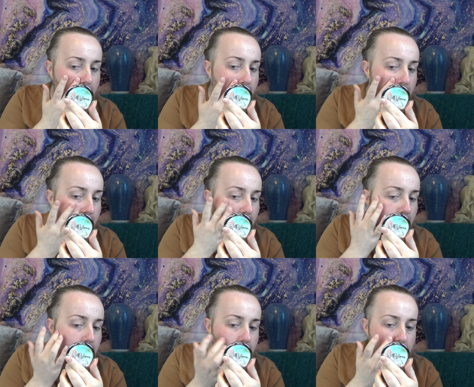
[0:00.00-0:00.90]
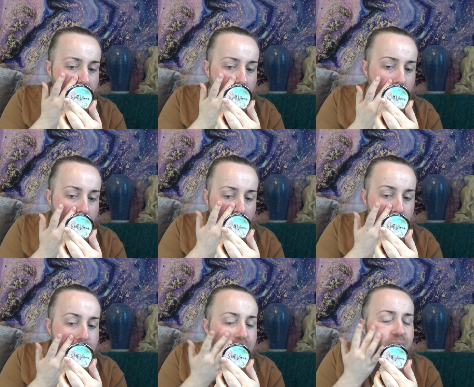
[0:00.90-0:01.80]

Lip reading: (no one is talking)